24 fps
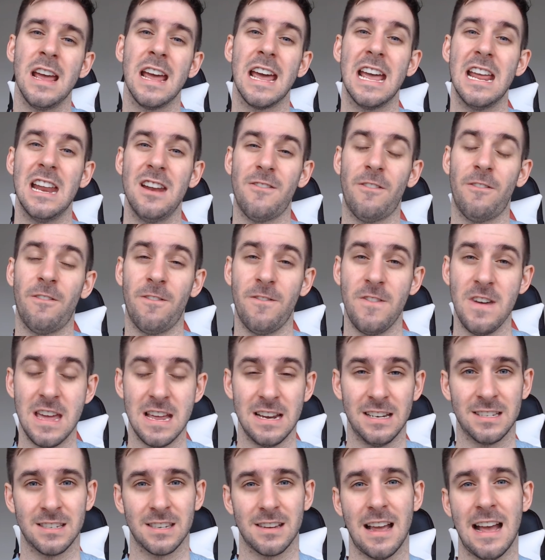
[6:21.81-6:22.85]
in
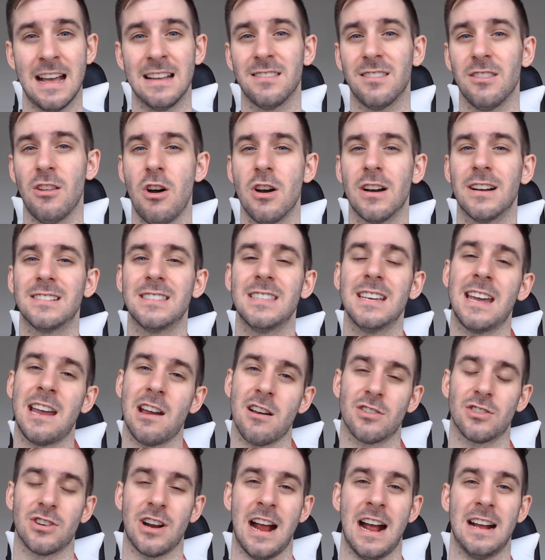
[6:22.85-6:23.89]
feet as long as the
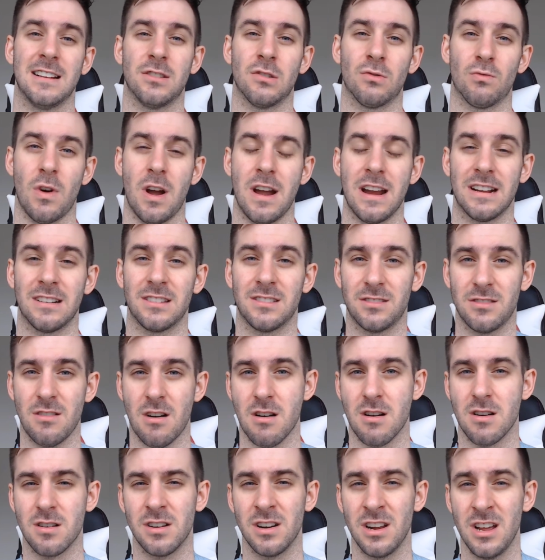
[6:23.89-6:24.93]
character has a running
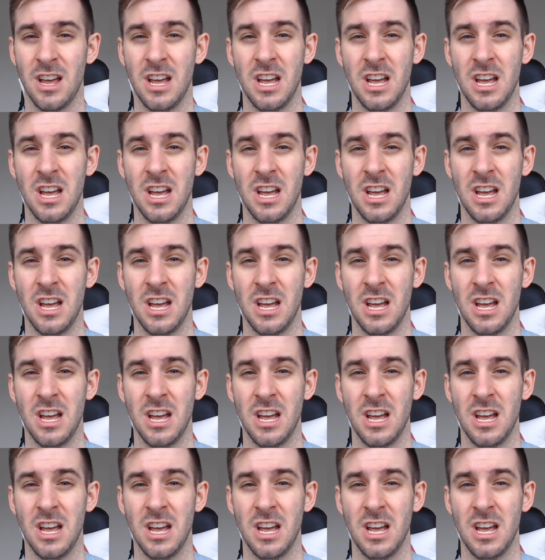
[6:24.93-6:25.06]
start.